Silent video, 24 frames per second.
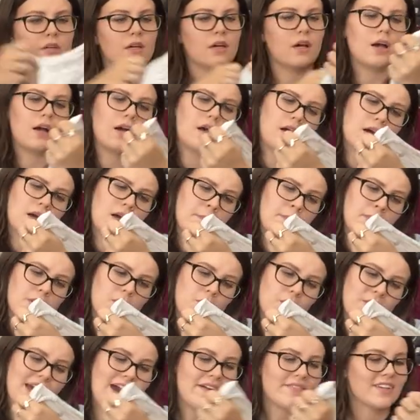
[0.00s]
Um,
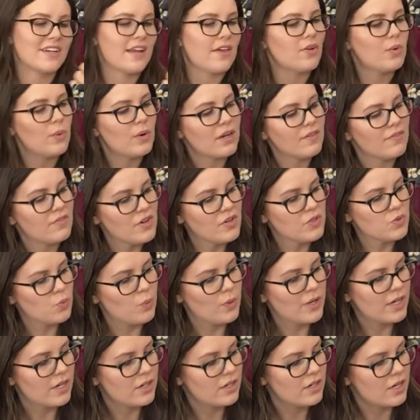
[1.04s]
we have another one of those
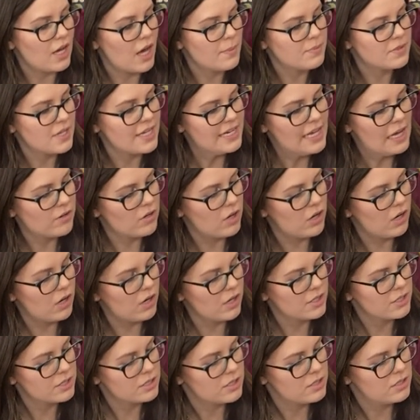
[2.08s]
weird upside down
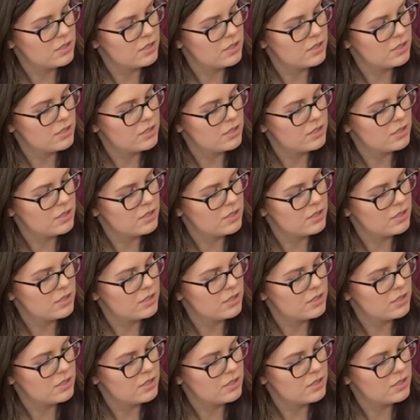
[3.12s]
heart